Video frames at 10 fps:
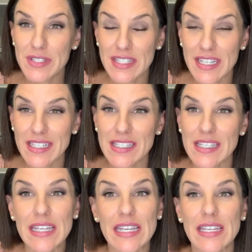6
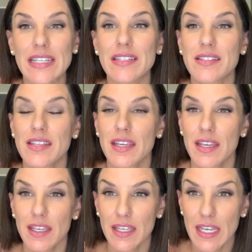is
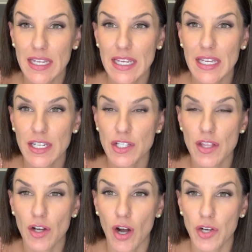getting into
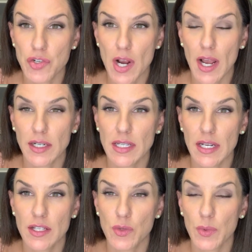the contract, and
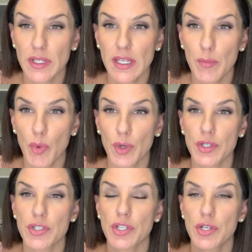it's really
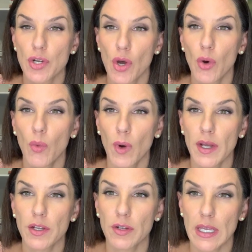important to know
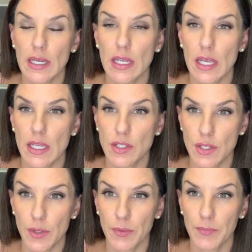what you're getting
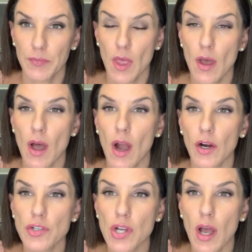into.
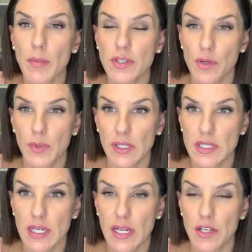Our job as a real
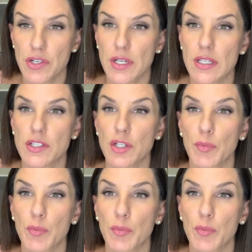estate agent is to